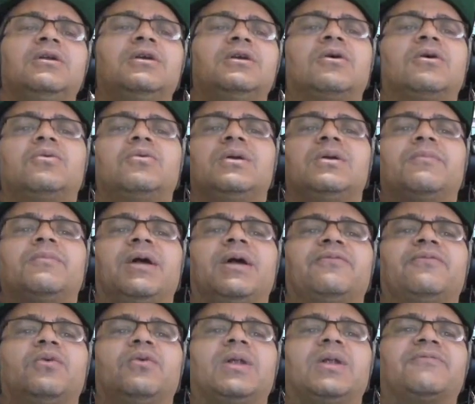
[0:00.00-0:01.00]
You know, or you
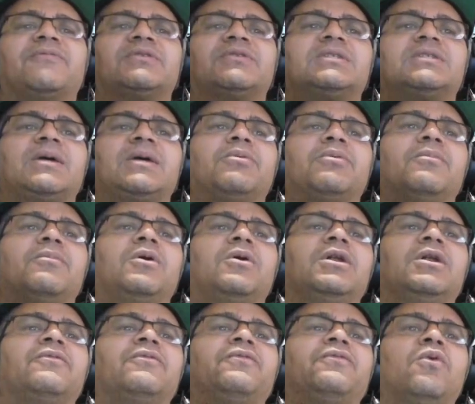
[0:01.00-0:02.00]
might even want to have a separate
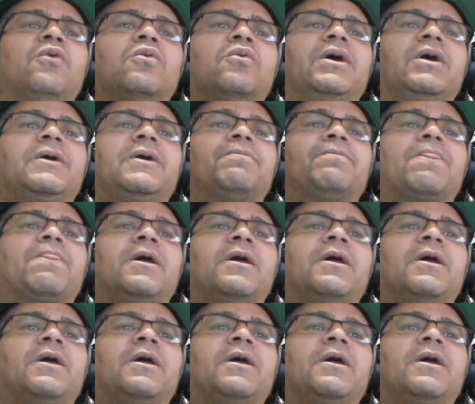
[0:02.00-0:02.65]
monitor for it.